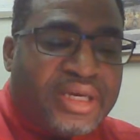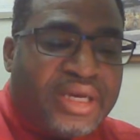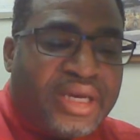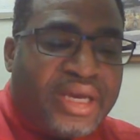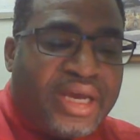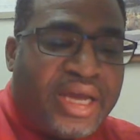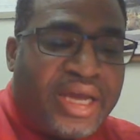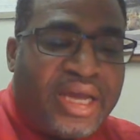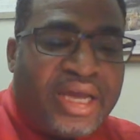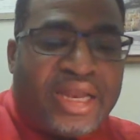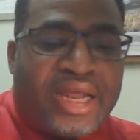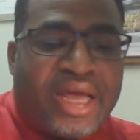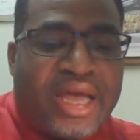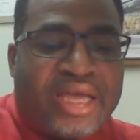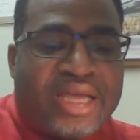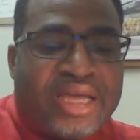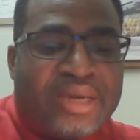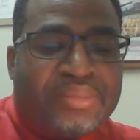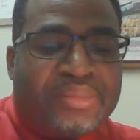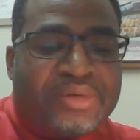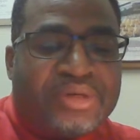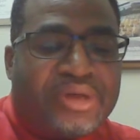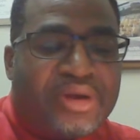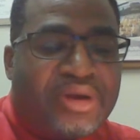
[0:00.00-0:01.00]
and I
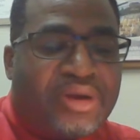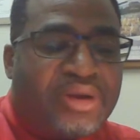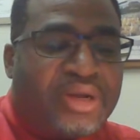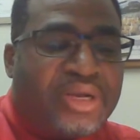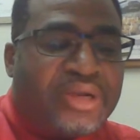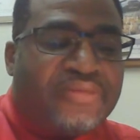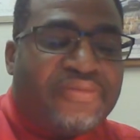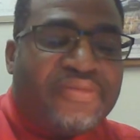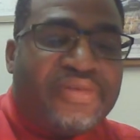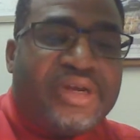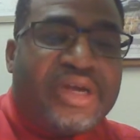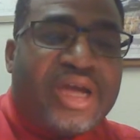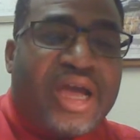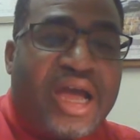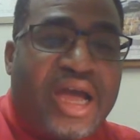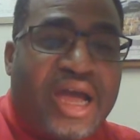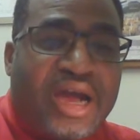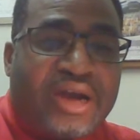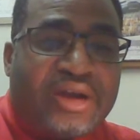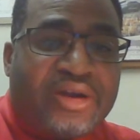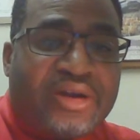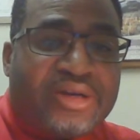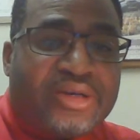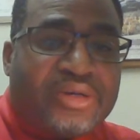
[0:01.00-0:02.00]
am currently
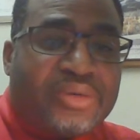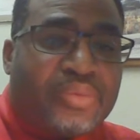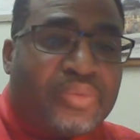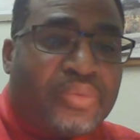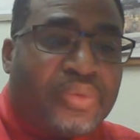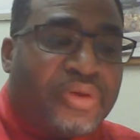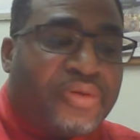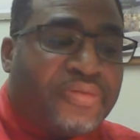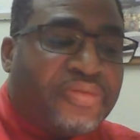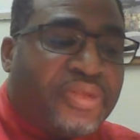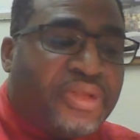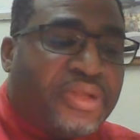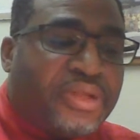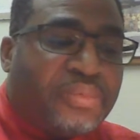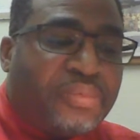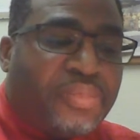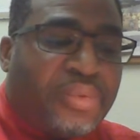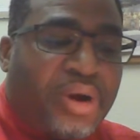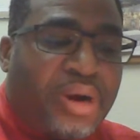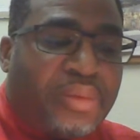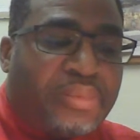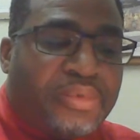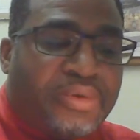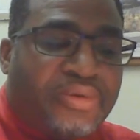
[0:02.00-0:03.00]
rehired with the
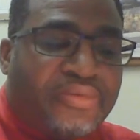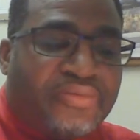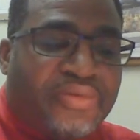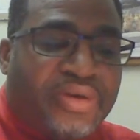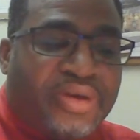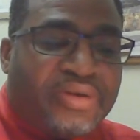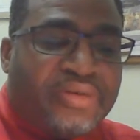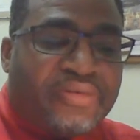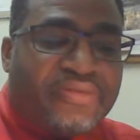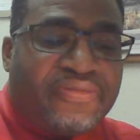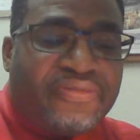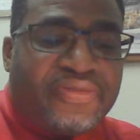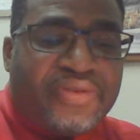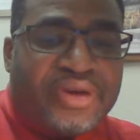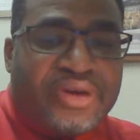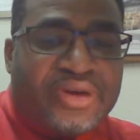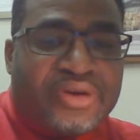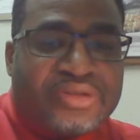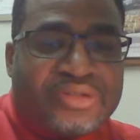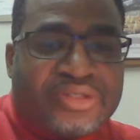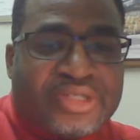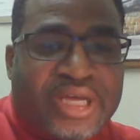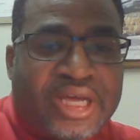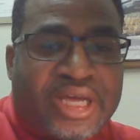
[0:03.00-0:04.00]
Department of Veteran
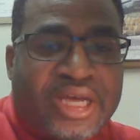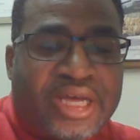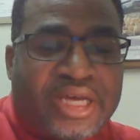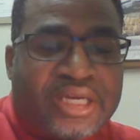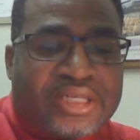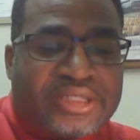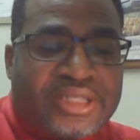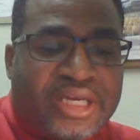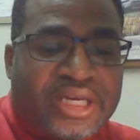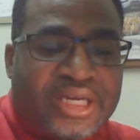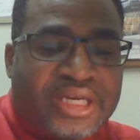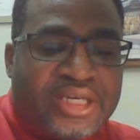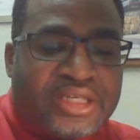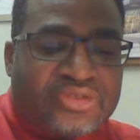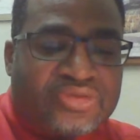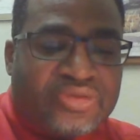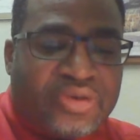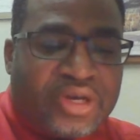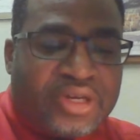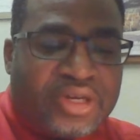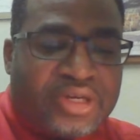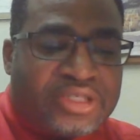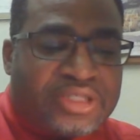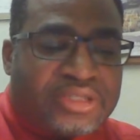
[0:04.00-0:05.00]
Affairs as a
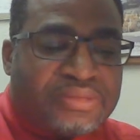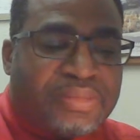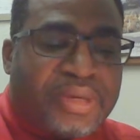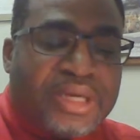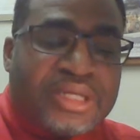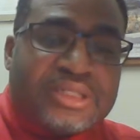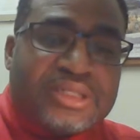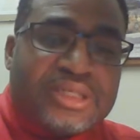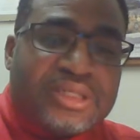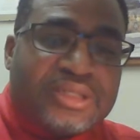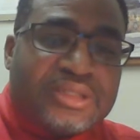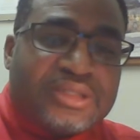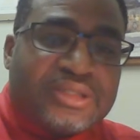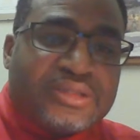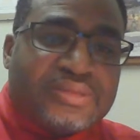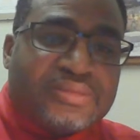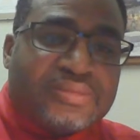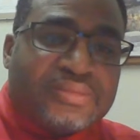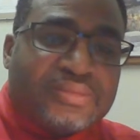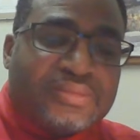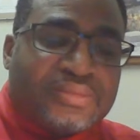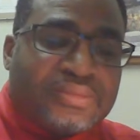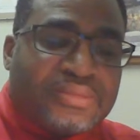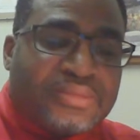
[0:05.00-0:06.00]
training specialist.
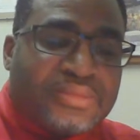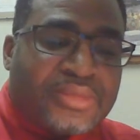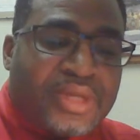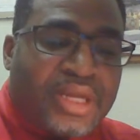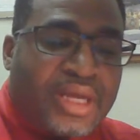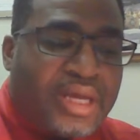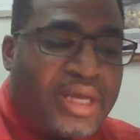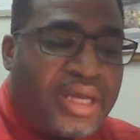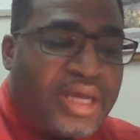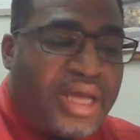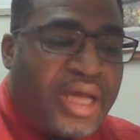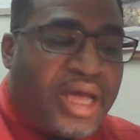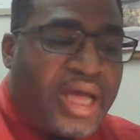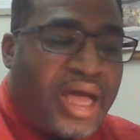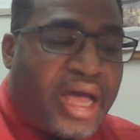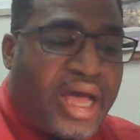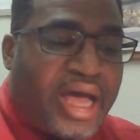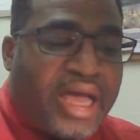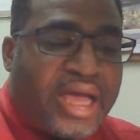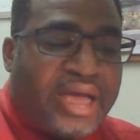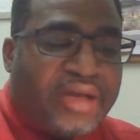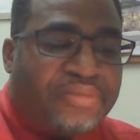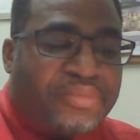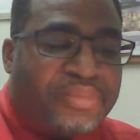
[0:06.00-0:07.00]

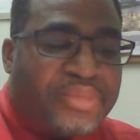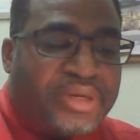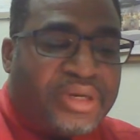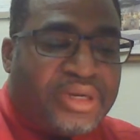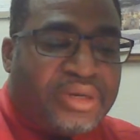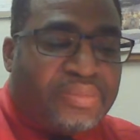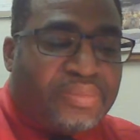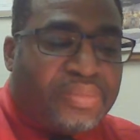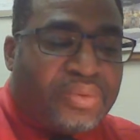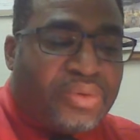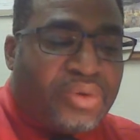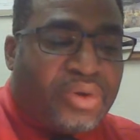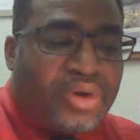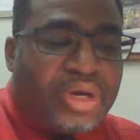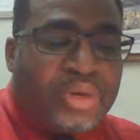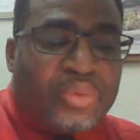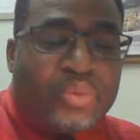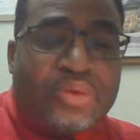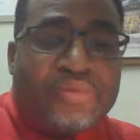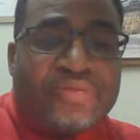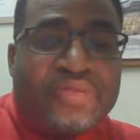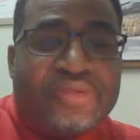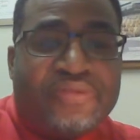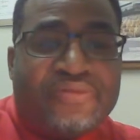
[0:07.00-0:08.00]
I have been employed
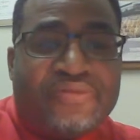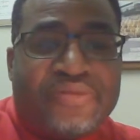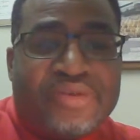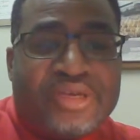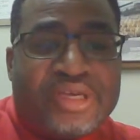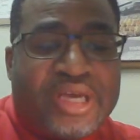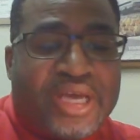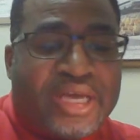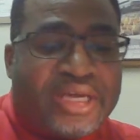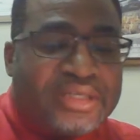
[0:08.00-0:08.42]
with the VA